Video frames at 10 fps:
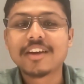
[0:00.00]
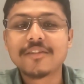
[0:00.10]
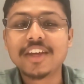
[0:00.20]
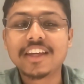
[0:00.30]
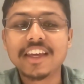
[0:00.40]

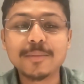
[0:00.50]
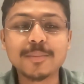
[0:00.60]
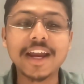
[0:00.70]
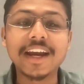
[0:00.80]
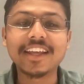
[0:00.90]
we
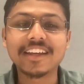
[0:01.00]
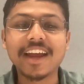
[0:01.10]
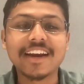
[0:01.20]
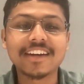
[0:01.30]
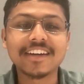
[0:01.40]
keep getting
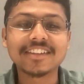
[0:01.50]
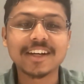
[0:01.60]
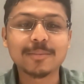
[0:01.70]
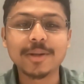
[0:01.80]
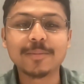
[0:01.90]
candidates
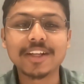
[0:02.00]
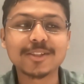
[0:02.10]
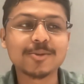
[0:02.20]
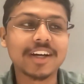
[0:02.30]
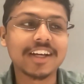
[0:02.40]
at
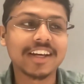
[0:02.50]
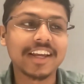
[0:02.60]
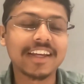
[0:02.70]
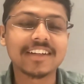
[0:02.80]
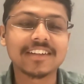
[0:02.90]
Preplaced who are
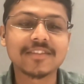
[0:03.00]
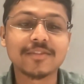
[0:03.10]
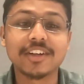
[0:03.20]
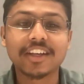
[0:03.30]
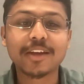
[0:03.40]
like
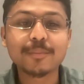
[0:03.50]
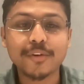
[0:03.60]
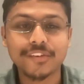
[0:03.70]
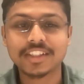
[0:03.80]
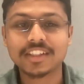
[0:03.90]
working
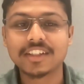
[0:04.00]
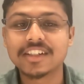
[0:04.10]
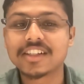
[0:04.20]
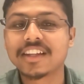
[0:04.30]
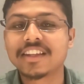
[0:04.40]

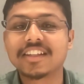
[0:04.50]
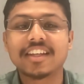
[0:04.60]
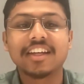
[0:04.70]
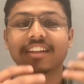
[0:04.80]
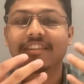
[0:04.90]
professionals, and they
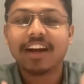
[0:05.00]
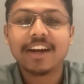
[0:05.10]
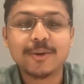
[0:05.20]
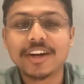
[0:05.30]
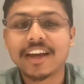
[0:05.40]
say,
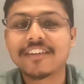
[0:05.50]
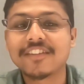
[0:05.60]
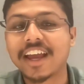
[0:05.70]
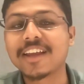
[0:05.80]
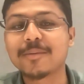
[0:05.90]
I don't
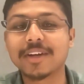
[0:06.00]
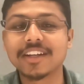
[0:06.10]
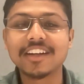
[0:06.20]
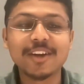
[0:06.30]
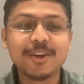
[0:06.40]
have time.
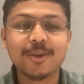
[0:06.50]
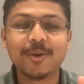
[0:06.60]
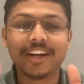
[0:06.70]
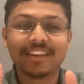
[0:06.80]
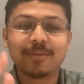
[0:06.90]
And
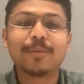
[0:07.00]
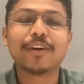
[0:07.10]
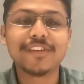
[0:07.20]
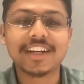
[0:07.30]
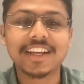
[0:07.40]
you are the
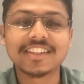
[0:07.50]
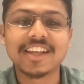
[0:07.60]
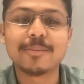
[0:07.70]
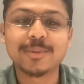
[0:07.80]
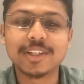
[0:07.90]
perfect
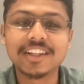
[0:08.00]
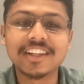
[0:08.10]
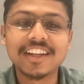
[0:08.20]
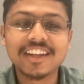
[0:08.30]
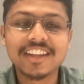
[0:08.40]
example
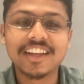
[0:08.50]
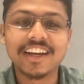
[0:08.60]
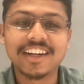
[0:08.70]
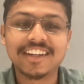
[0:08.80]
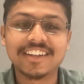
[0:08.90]

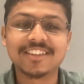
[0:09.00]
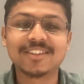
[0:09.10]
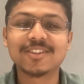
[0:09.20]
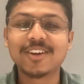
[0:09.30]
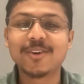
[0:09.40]
that,
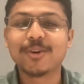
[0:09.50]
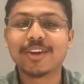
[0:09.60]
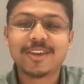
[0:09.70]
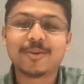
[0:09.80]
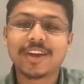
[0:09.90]

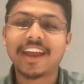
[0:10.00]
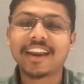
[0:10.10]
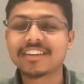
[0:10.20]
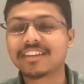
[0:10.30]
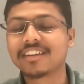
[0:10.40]
okay, you
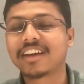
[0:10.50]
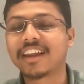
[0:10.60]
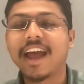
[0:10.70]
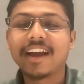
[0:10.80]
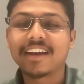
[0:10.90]
can
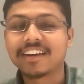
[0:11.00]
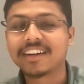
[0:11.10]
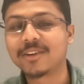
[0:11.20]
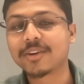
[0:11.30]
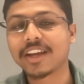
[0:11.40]
crack
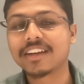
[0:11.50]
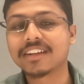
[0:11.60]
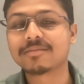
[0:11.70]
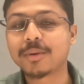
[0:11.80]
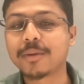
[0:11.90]
and you
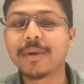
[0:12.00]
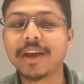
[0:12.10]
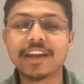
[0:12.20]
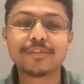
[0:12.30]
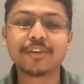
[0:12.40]
can
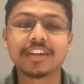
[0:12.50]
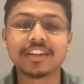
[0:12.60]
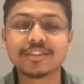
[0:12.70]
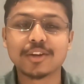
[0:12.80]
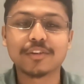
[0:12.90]
prepare for
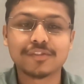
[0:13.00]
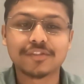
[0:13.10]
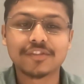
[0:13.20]
tons of